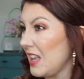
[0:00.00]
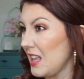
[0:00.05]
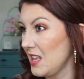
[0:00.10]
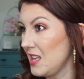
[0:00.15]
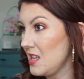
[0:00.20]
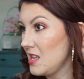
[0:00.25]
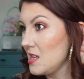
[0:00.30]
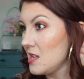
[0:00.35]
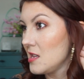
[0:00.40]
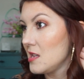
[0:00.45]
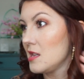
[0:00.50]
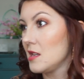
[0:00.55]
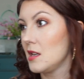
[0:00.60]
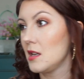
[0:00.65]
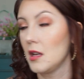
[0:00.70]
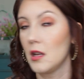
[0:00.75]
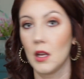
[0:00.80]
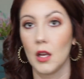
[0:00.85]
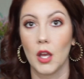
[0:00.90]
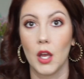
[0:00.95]
nerves.
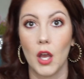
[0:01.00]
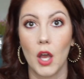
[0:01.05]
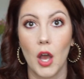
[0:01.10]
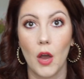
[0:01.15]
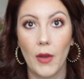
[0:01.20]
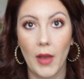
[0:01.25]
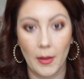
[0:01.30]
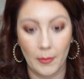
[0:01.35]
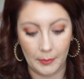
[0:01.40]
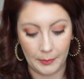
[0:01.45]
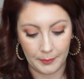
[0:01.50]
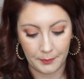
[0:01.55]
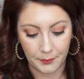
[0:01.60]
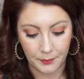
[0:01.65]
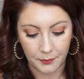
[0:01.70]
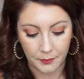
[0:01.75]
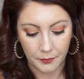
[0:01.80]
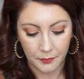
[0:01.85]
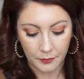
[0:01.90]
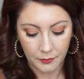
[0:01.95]
Okay,
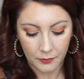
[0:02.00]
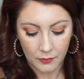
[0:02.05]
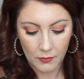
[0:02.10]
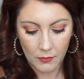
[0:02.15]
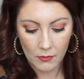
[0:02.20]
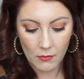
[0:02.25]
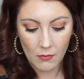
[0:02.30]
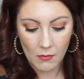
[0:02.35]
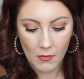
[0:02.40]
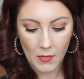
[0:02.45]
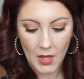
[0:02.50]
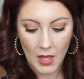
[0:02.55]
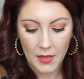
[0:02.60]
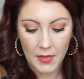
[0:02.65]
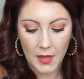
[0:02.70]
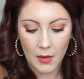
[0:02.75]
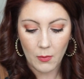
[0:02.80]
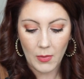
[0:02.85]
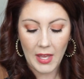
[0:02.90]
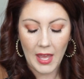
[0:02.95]

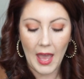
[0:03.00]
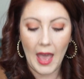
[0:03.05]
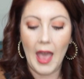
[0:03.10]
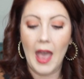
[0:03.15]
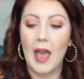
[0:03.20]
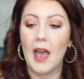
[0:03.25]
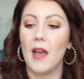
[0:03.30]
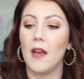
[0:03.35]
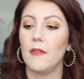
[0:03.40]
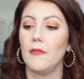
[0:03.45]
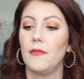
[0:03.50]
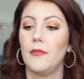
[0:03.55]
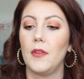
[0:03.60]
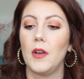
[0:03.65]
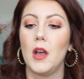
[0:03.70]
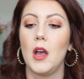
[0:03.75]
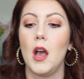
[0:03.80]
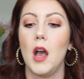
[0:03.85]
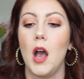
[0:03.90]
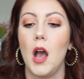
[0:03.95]
then we have
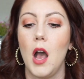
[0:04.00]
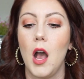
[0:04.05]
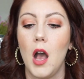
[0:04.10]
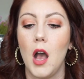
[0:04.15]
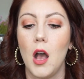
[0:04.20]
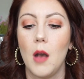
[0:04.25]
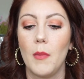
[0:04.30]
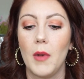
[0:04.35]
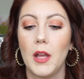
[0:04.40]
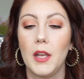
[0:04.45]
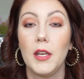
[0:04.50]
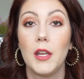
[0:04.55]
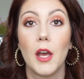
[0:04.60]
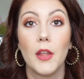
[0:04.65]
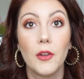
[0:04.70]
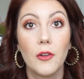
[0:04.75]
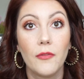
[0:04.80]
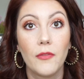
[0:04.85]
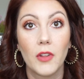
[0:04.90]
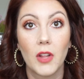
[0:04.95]

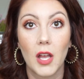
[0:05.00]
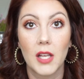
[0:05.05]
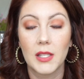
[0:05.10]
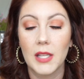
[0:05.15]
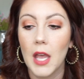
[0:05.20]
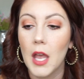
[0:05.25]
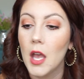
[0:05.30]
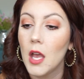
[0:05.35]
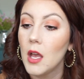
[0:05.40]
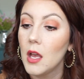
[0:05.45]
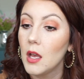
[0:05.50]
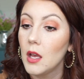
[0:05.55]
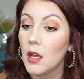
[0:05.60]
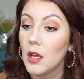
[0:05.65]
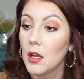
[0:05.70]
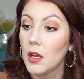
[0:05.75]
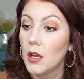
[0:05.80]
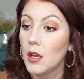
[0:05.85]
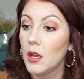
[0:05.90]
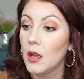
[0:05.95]
another Philosophy.
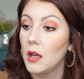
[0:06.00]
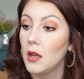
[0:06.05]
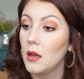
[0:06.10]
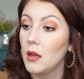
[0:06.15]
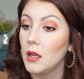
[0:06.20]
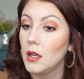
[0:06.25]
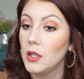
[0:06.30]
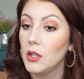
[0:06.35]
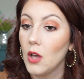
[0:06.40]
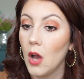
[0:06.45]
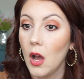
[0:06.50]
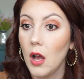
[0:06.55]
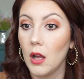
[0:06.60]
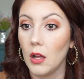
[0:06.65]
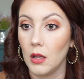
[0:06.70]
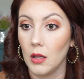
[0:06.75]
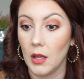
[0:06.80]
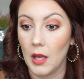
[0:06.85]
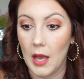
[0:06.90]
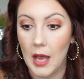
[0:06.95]

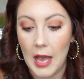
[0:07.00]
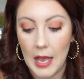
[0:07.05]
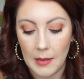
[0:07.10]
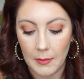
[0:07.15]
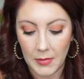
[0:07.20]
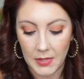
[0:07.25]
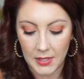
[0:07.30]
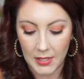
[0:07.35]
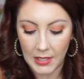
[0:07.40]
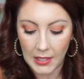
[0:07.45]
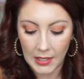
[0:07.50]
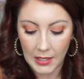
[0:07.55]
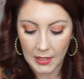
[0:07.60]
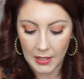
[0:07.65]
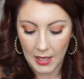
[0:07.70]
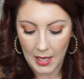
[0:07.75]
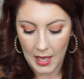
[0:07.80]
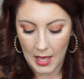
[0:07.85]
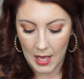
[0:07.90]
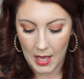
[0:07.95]
Y'all, I'm seeing
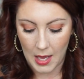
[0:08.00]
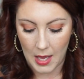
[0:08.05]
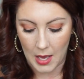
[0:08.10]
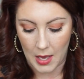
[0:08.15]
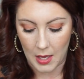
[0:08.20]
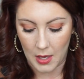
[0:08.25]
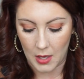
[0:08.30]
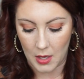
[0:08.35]
a